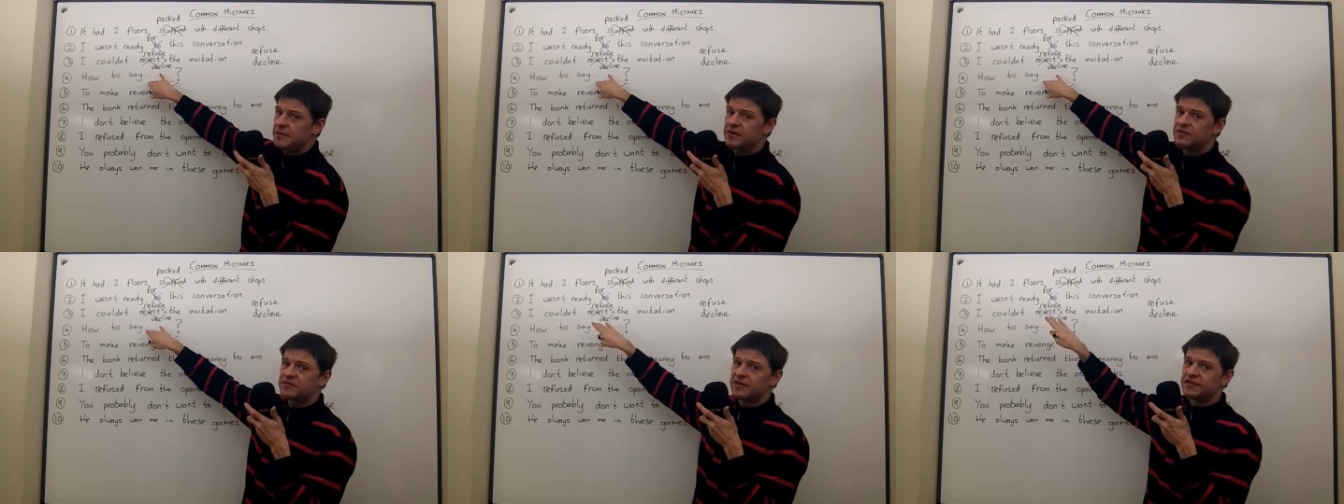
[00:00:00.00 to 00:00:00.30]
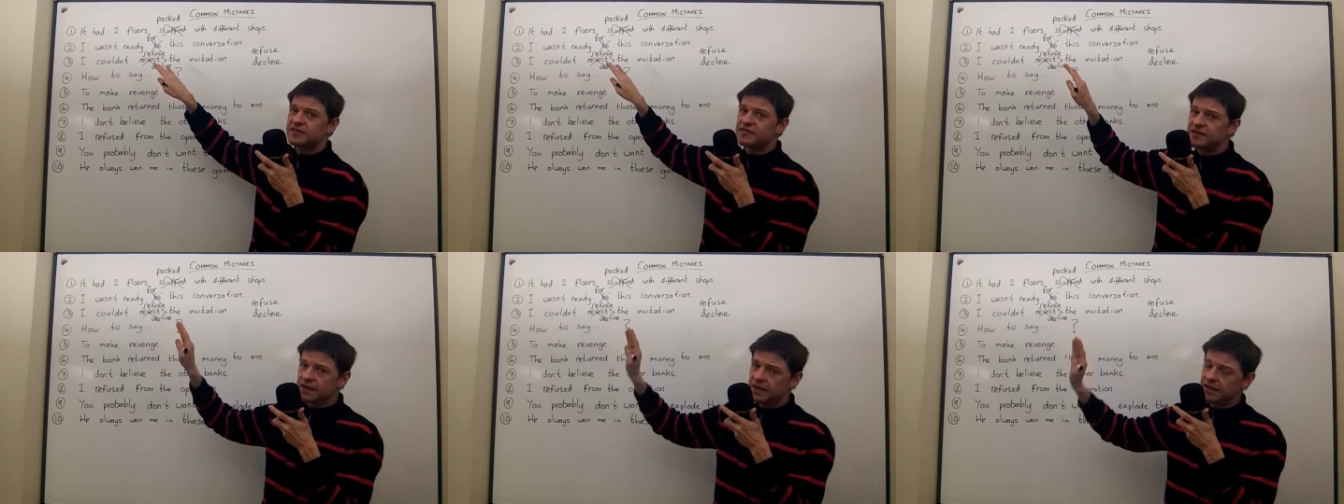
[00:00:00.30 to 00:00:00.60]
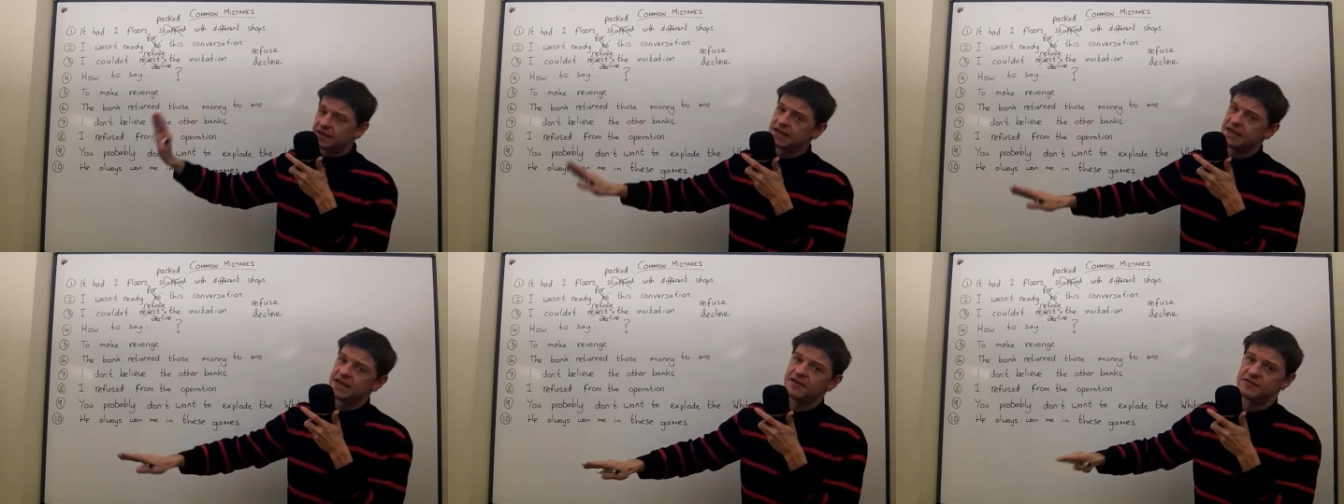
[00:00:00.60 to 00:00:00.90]
because i
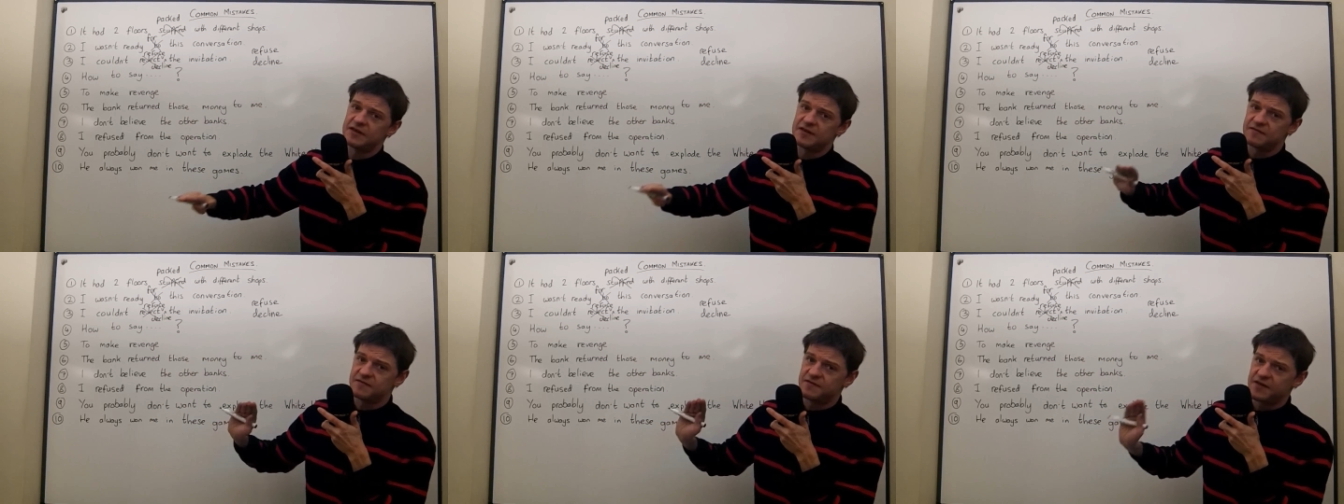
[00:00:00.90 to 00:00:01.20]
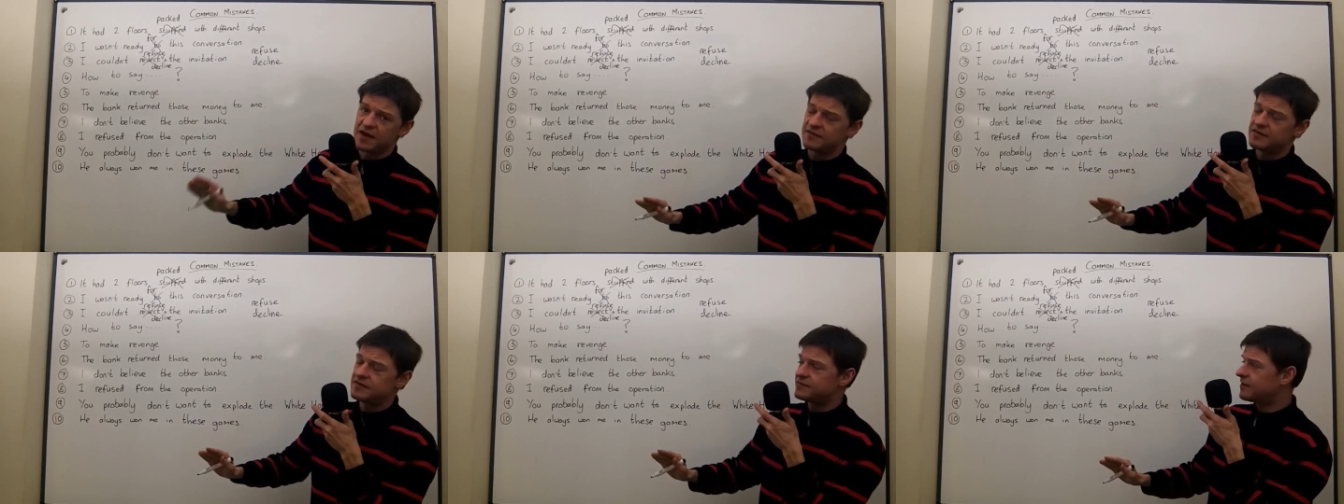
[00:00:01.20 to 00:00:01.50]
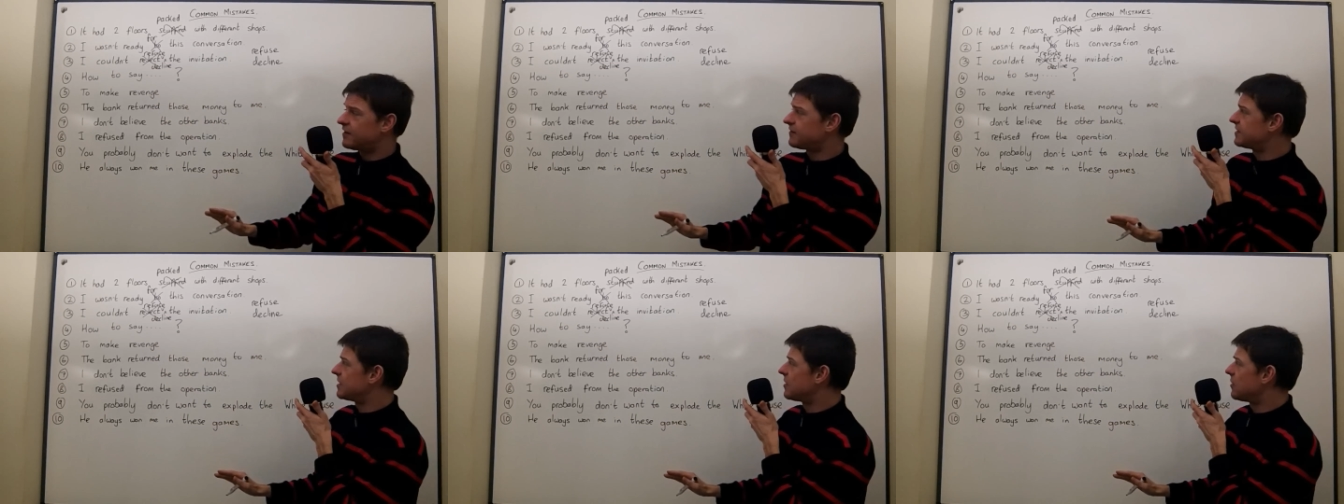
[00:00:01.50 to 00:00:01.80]
still hear it very
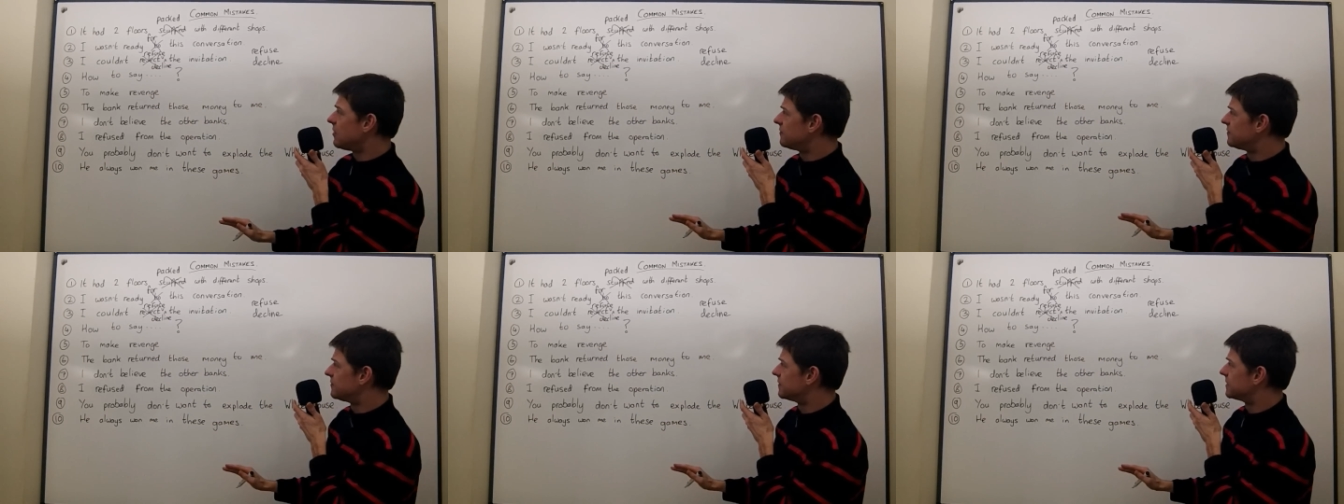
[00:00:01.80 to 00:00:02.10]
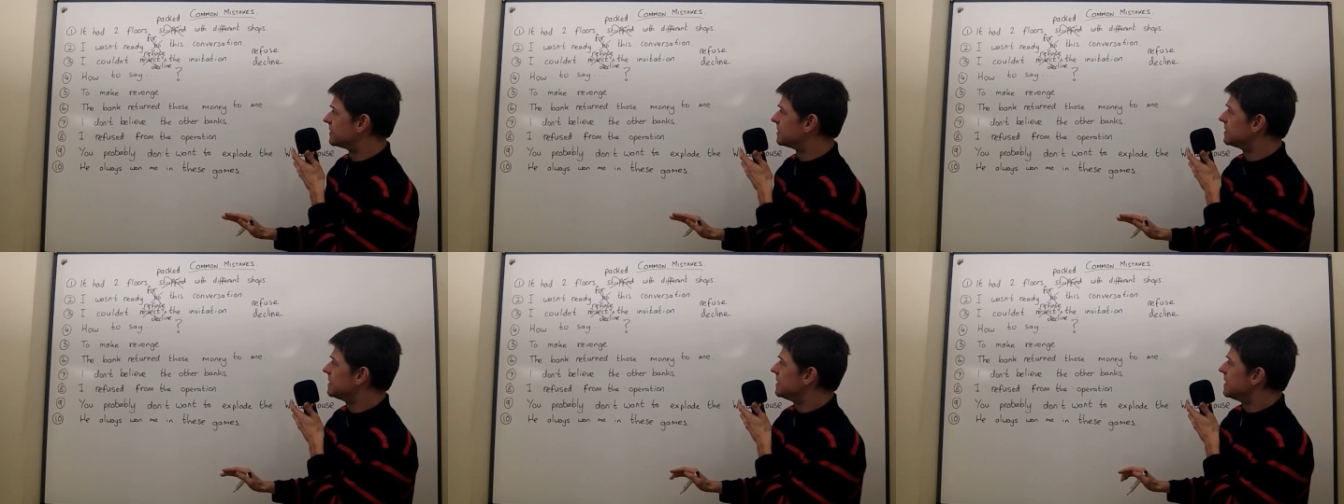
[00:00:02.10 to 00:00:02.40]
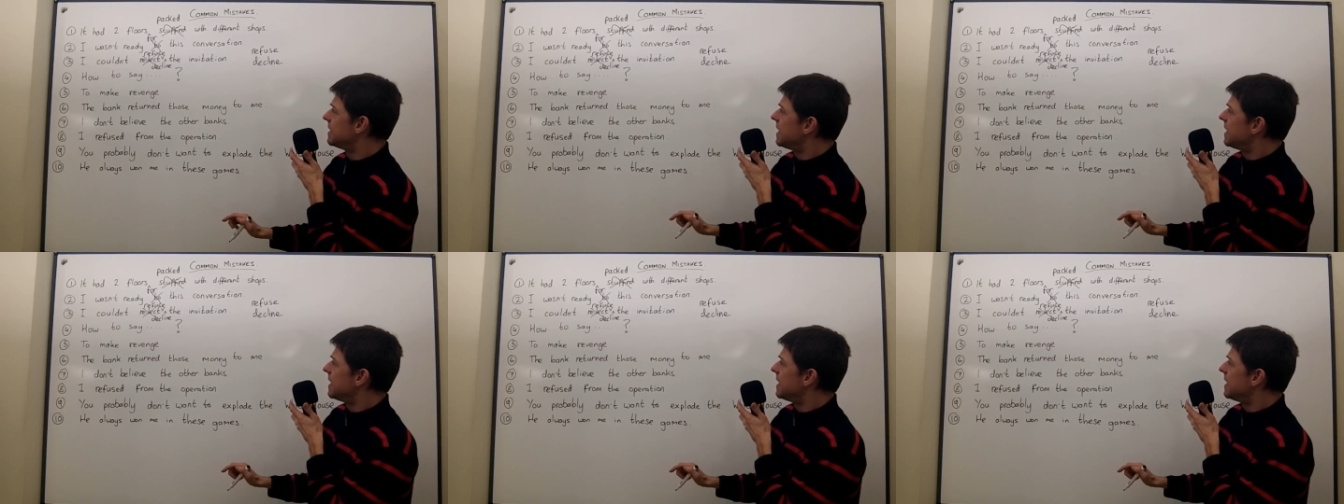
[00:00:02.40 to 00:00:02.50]
very often